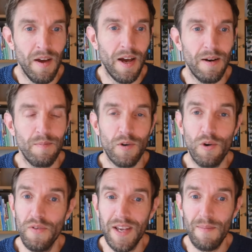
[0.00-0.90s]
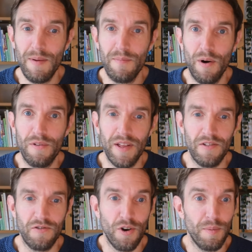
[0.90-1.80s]
Um, Groovy can be both
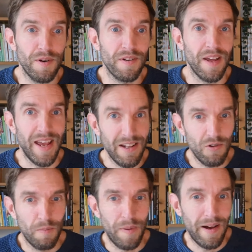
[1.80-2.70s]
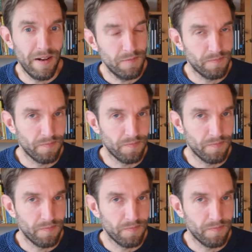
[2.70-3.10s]
interpreted and compiled,